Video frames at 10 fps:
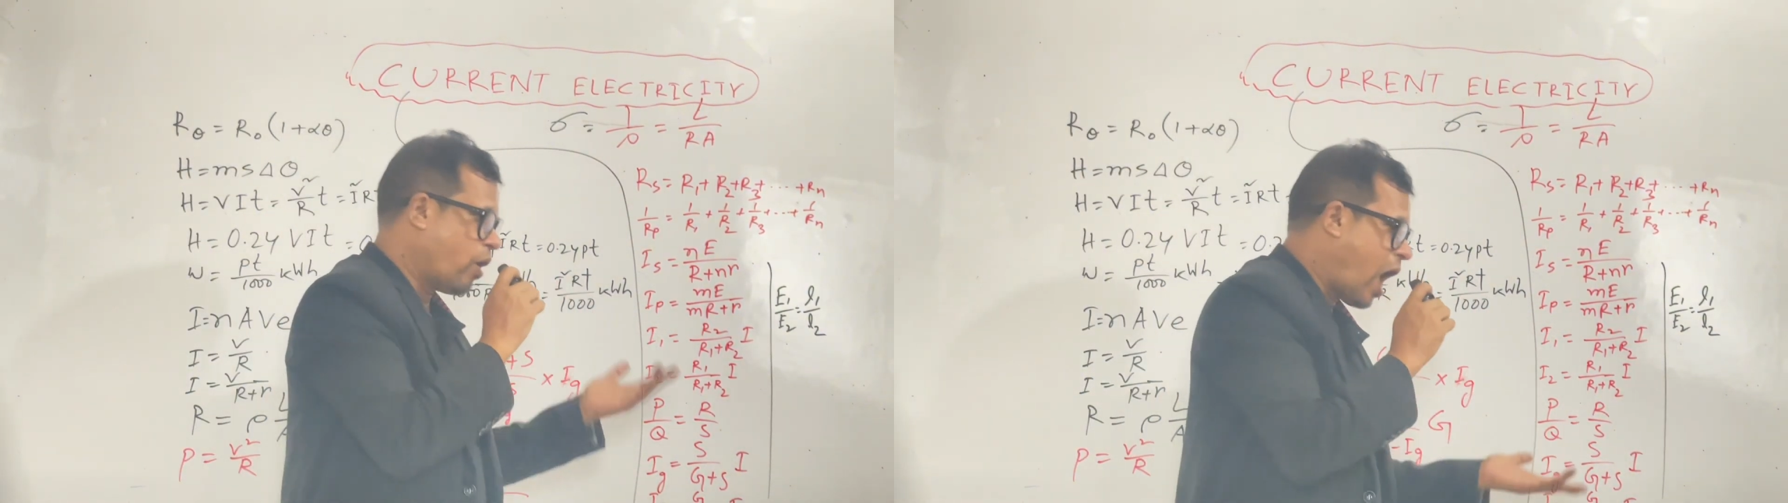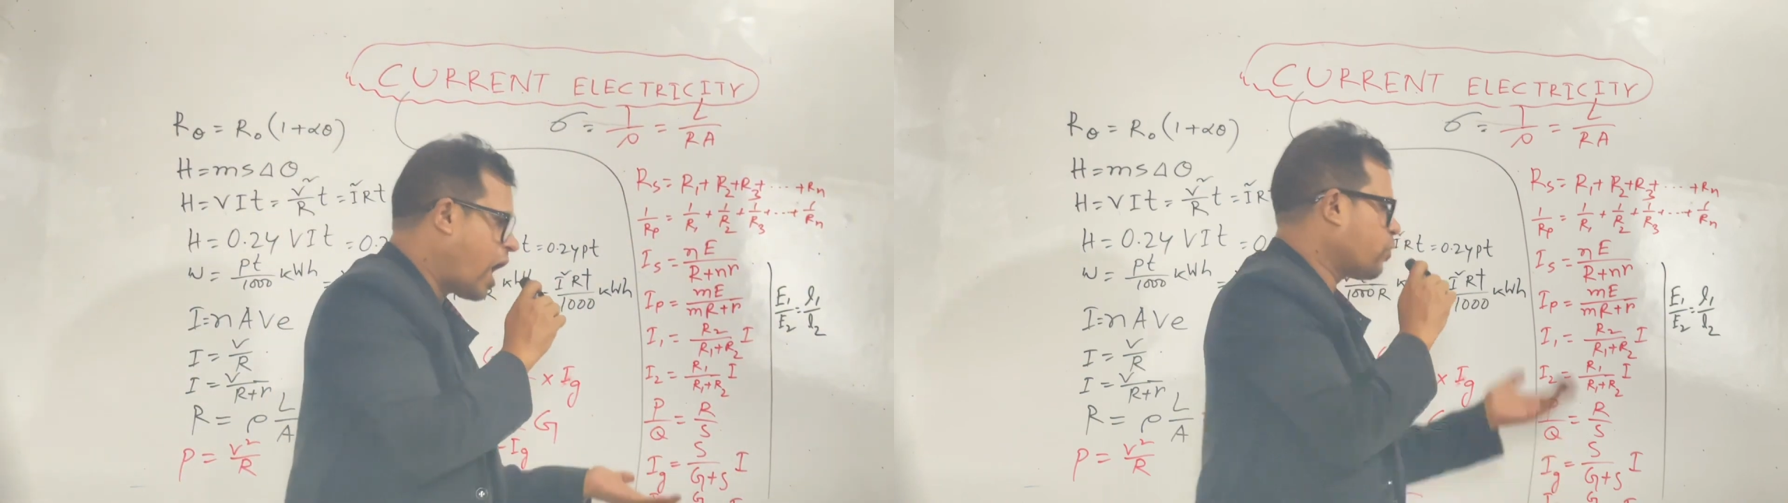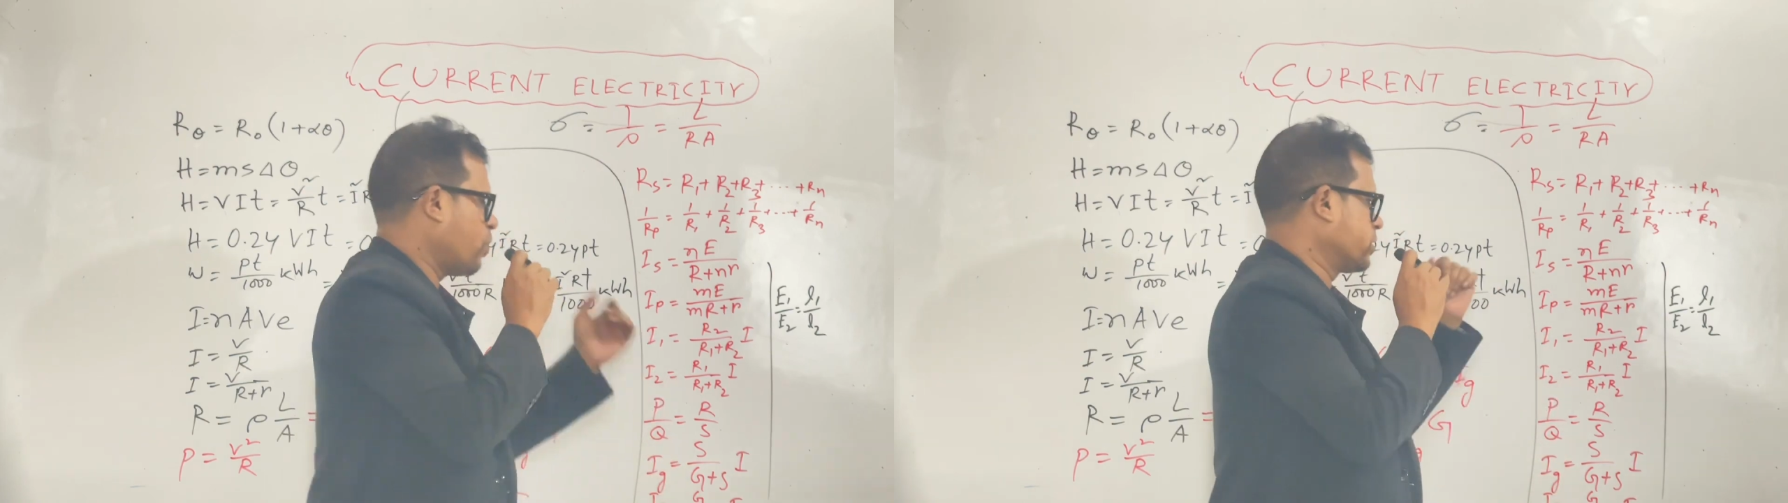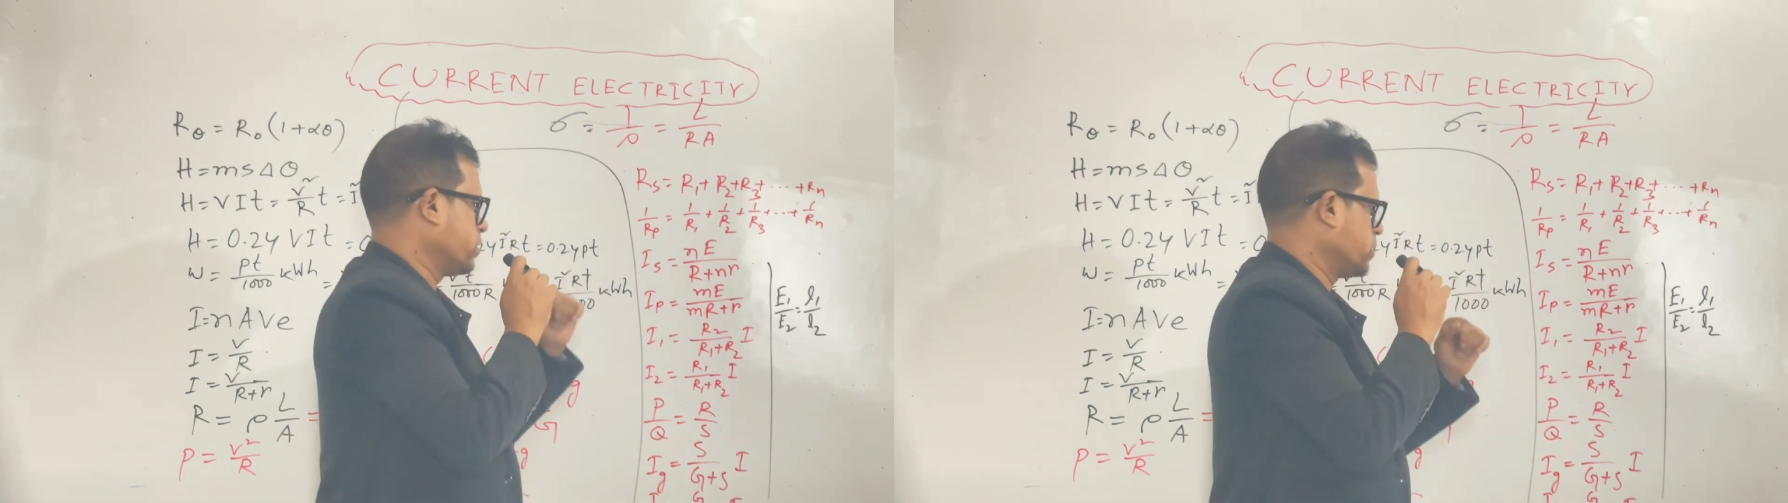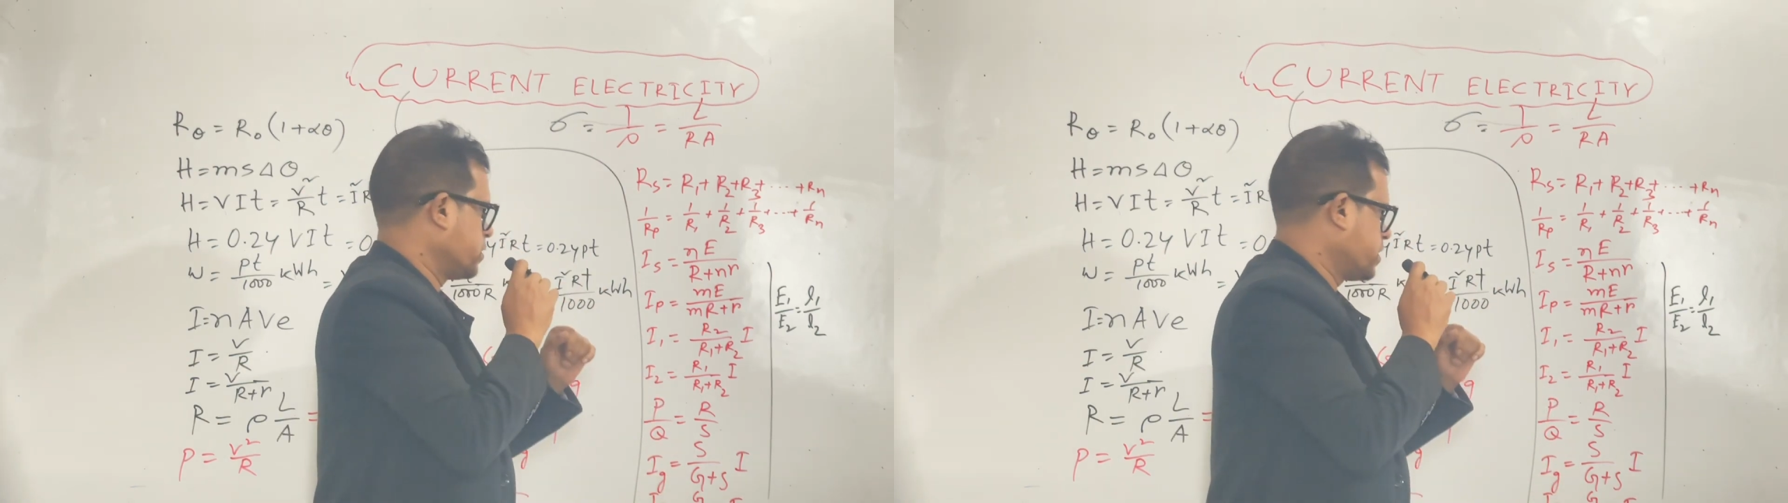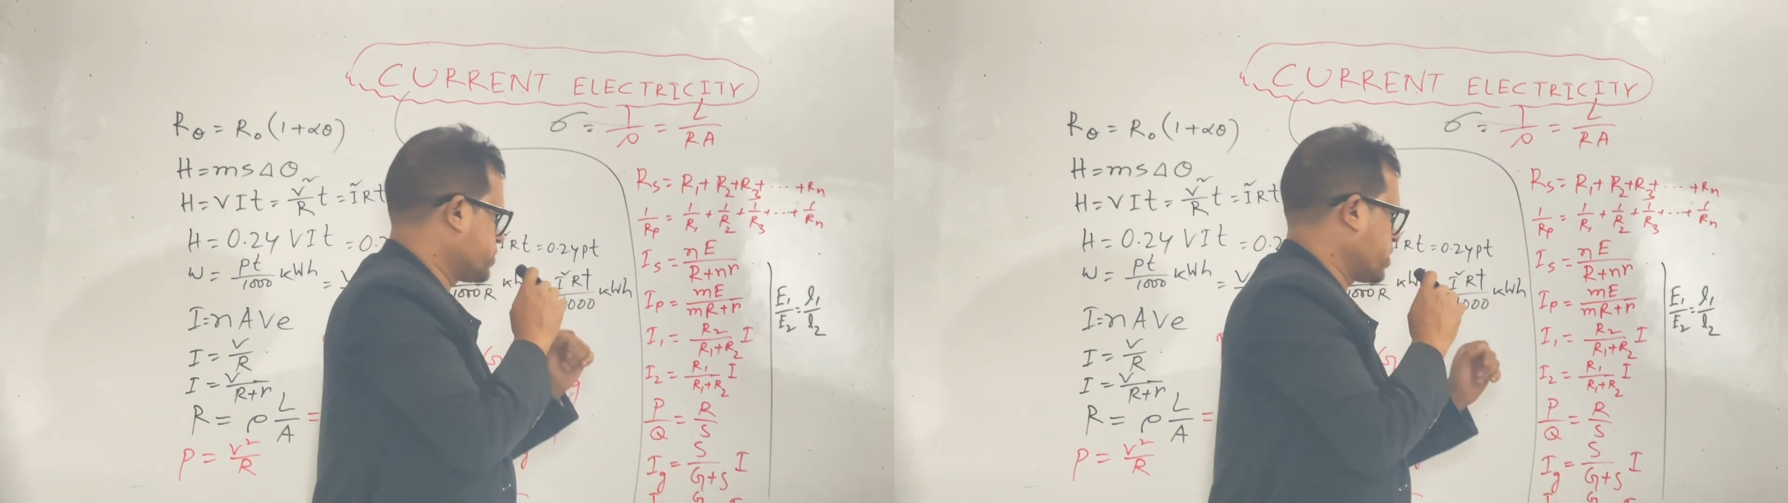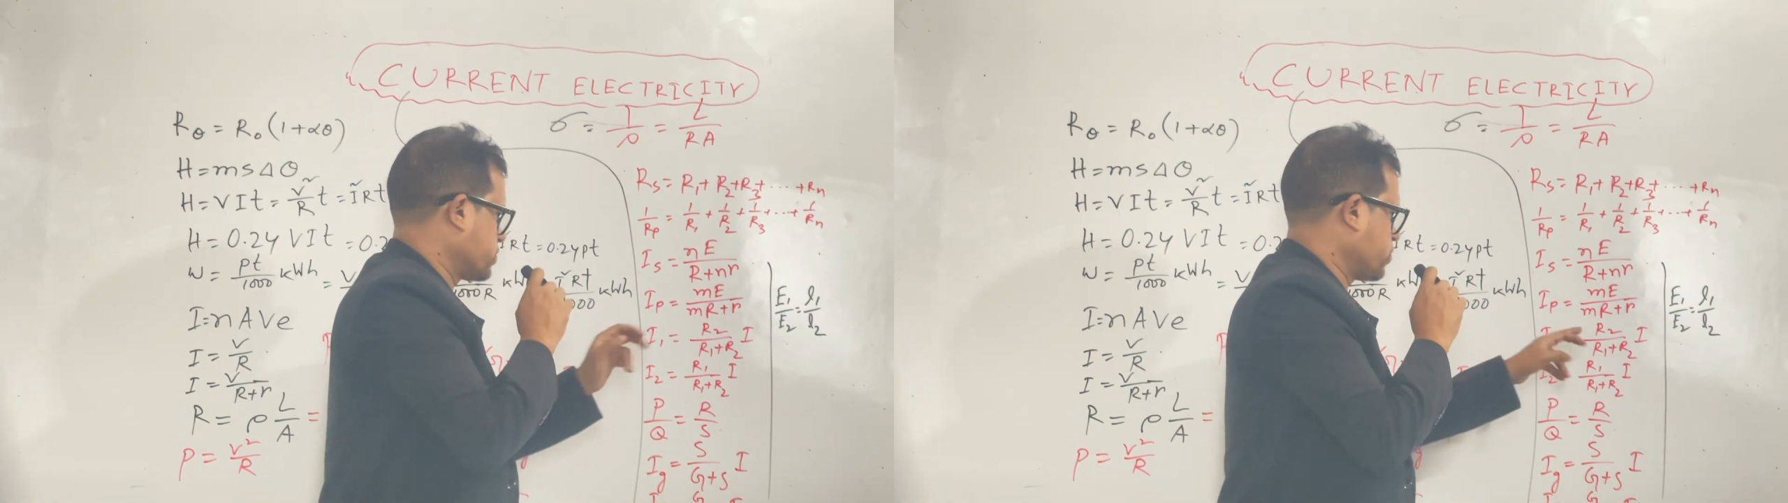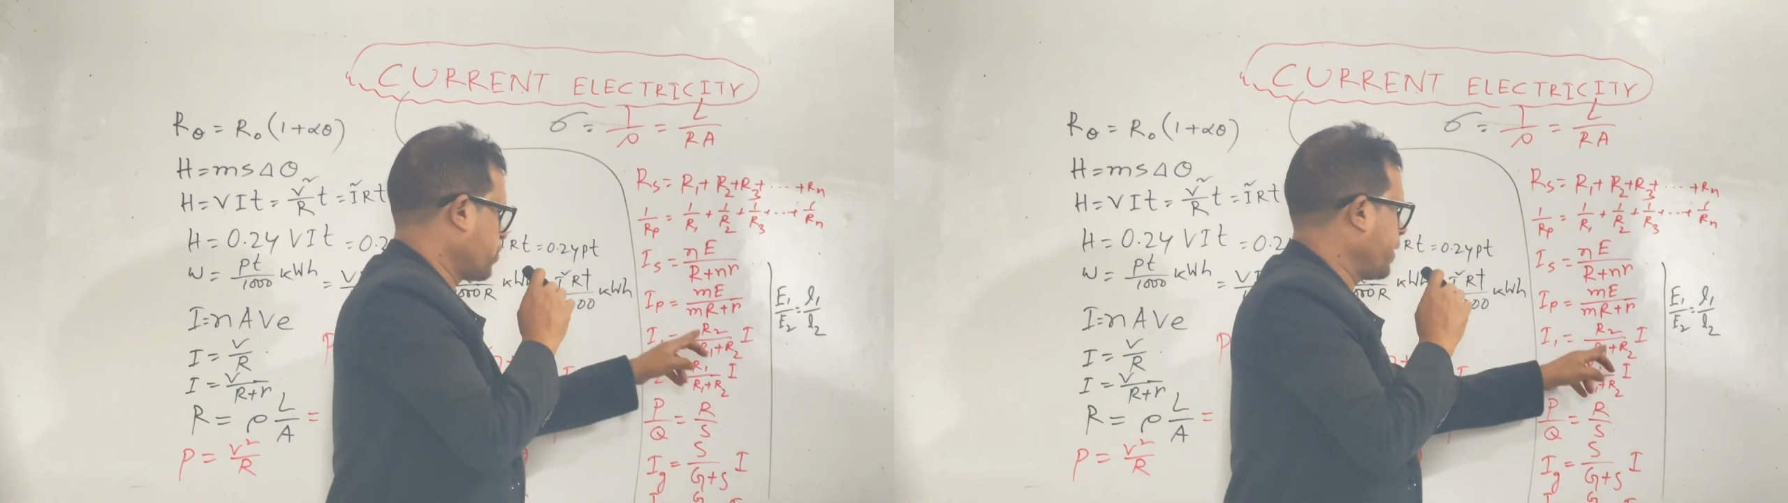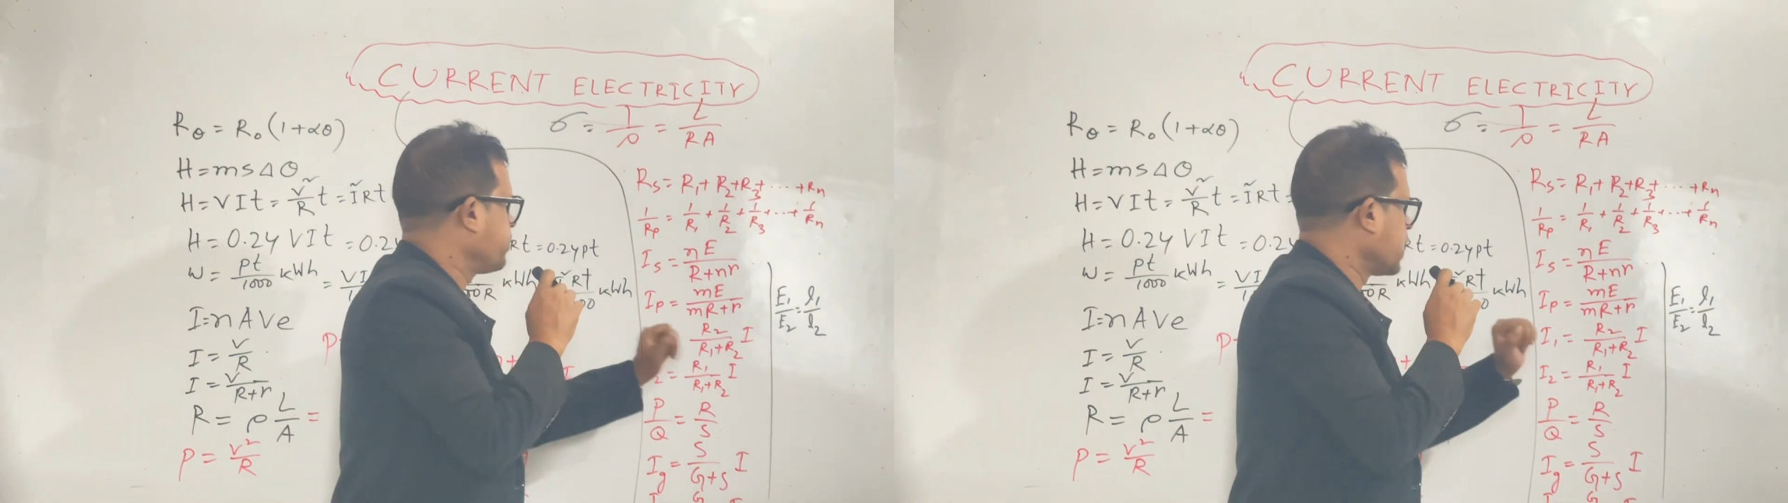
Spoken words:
R1 resistance, okay.